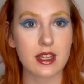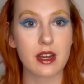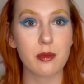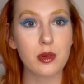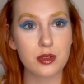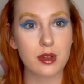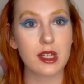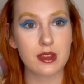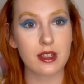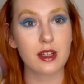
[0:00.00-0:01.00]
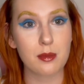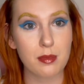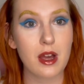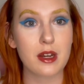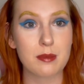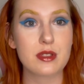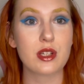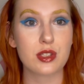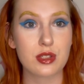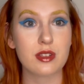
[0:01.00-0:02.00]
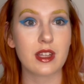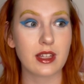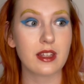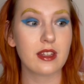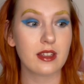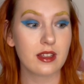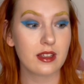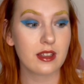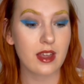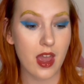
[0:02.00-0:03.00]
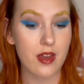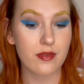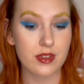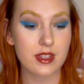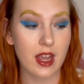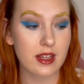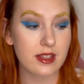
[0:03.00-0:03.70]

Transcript: And I won't do anything on the bottom just to like emphasize.